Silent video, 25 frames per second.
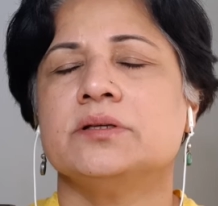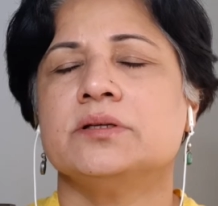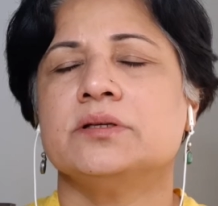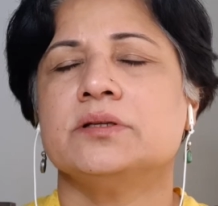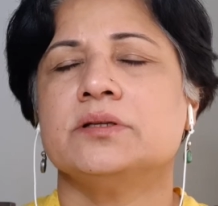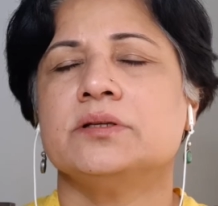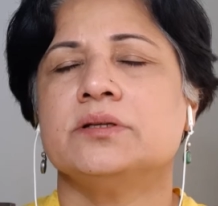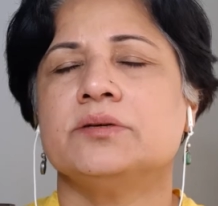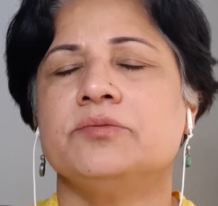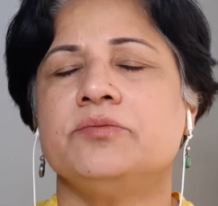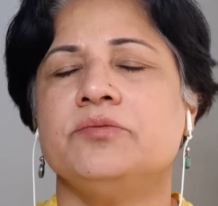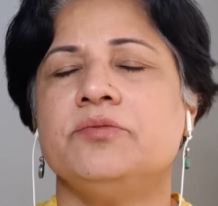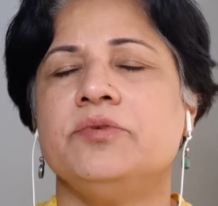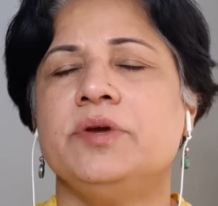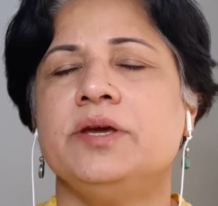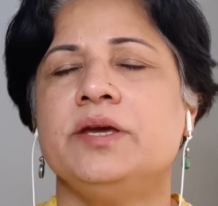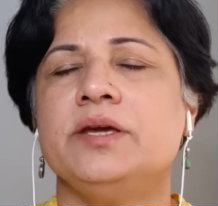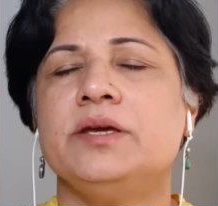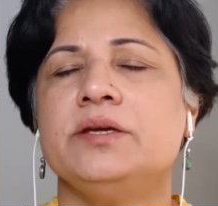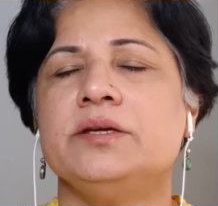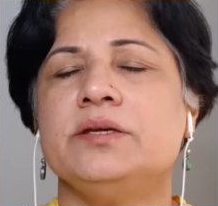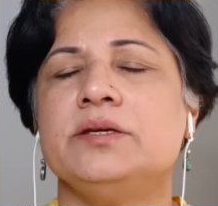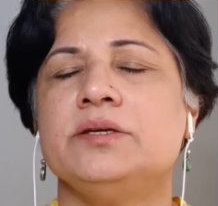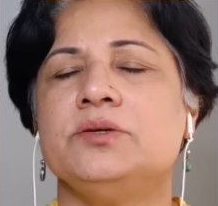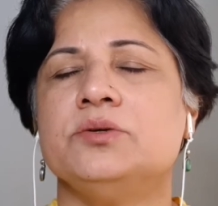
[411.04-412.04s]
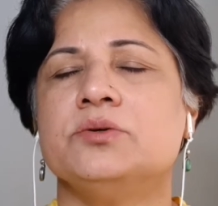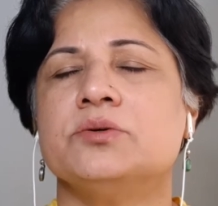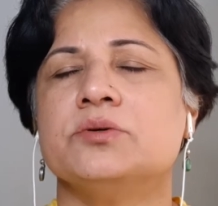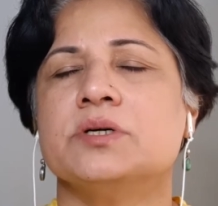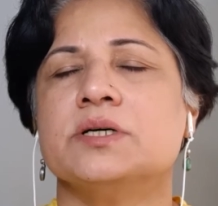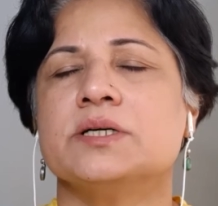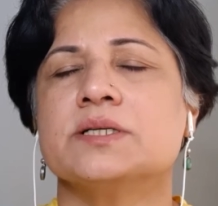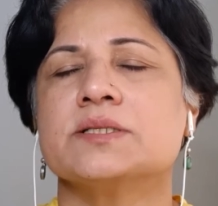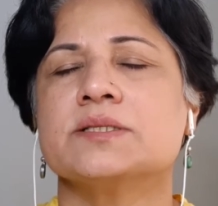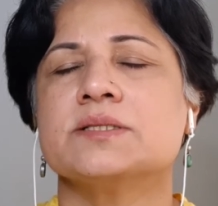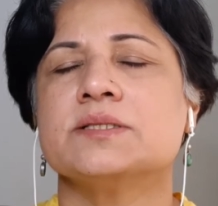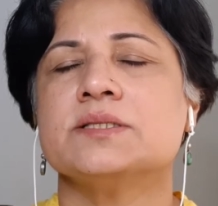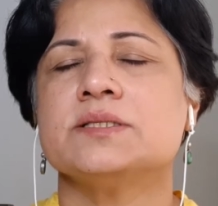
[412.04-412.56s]
the way you
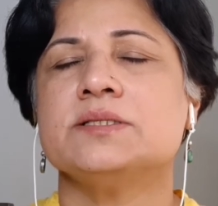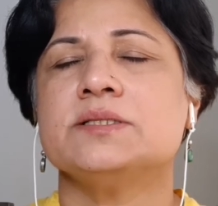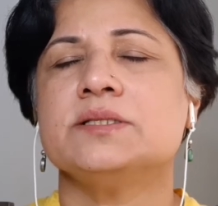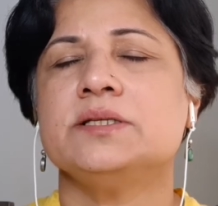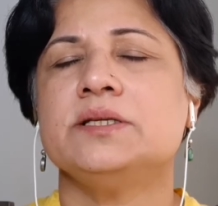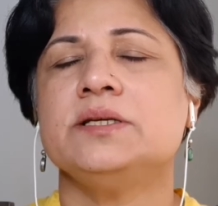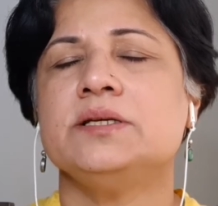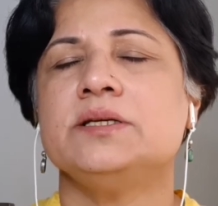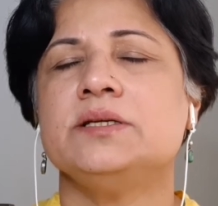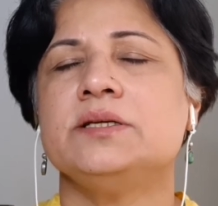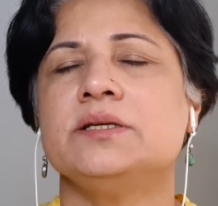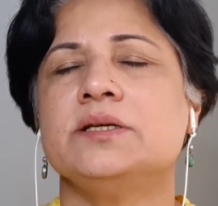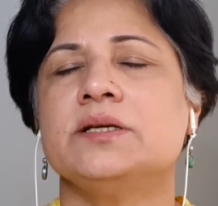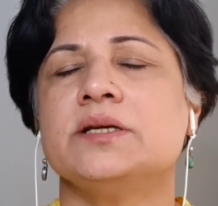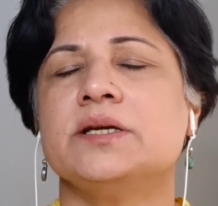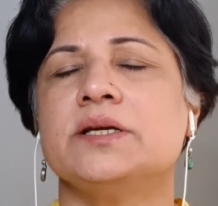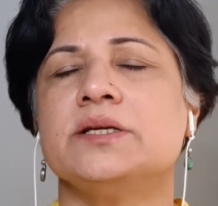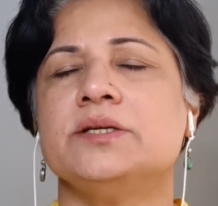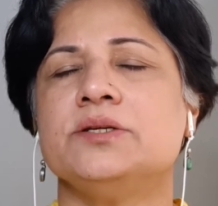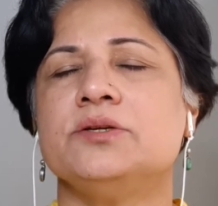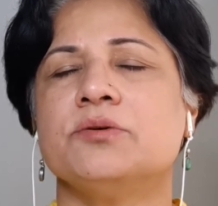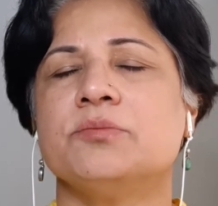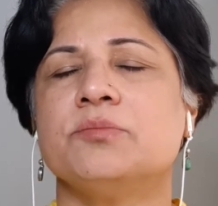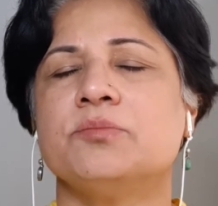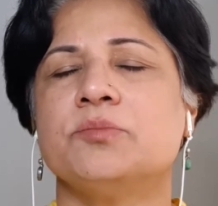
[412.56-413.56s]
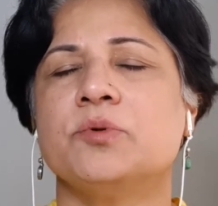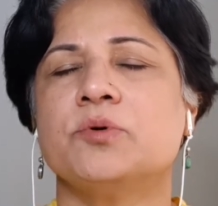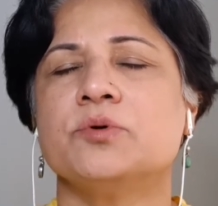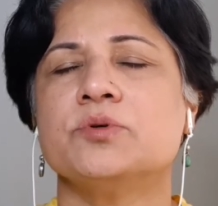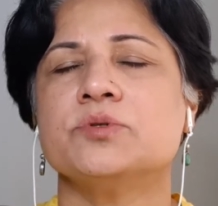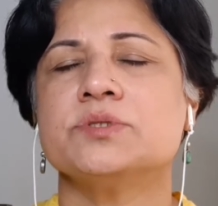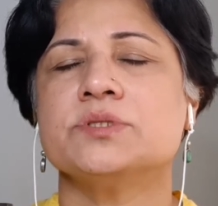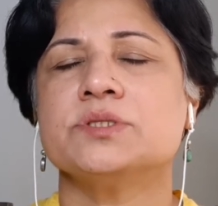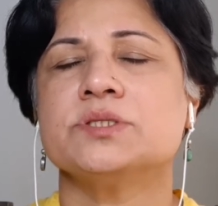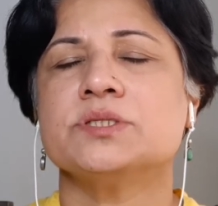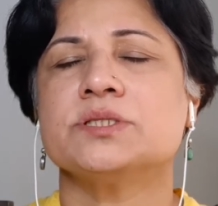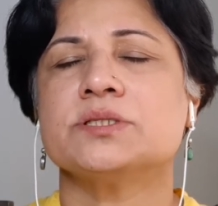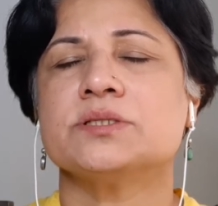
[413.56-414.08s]
are sitting and your
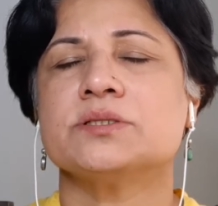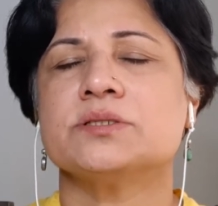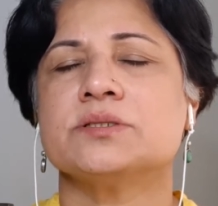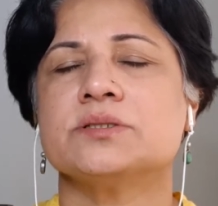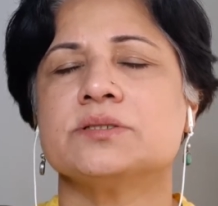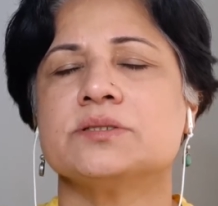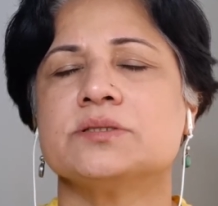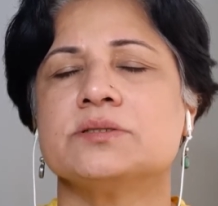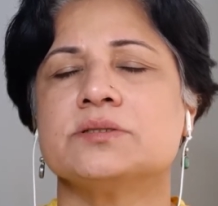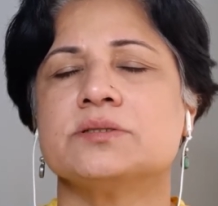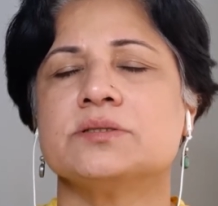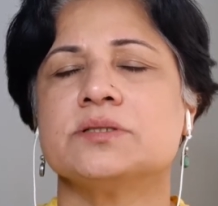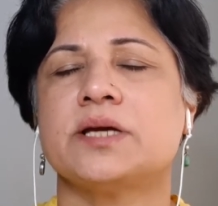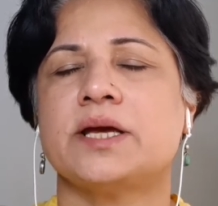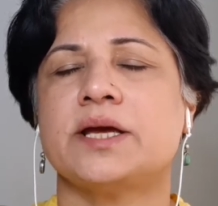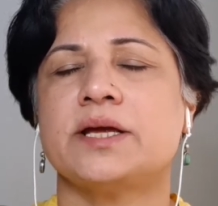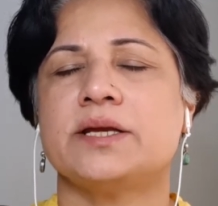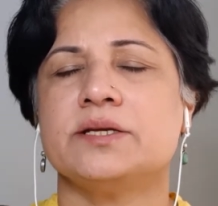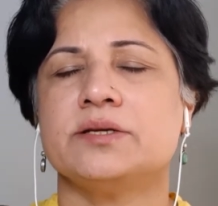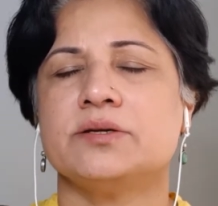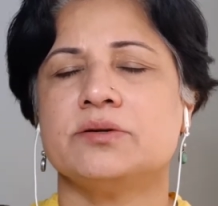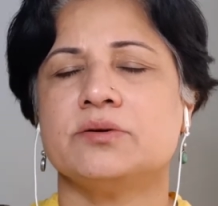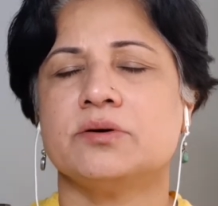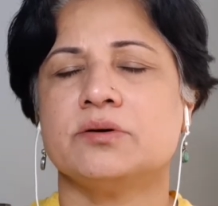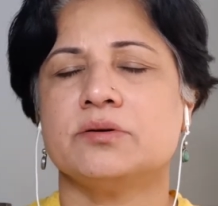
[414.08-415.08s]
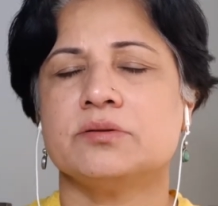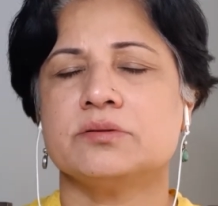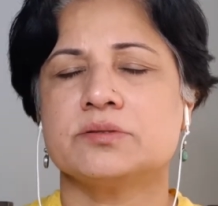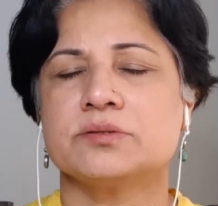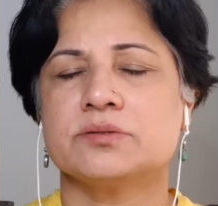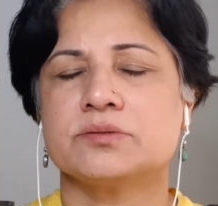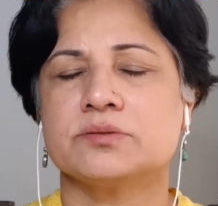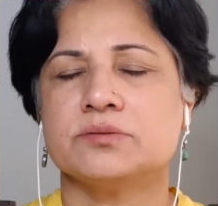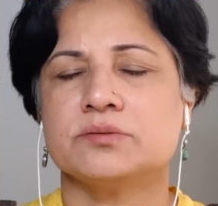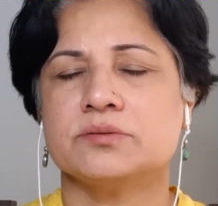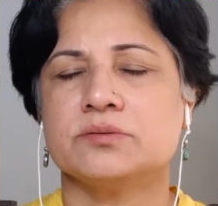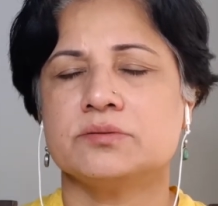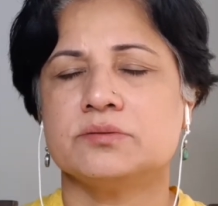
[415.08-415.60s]
posture, and
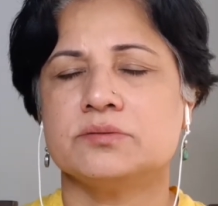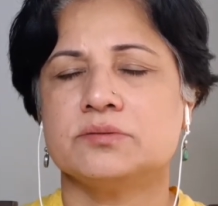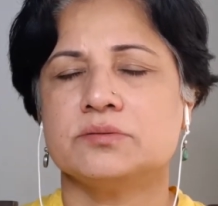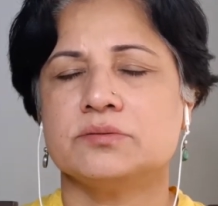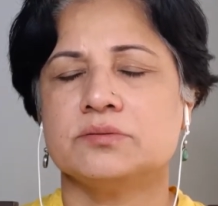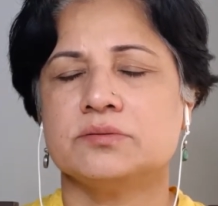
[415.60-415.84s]
also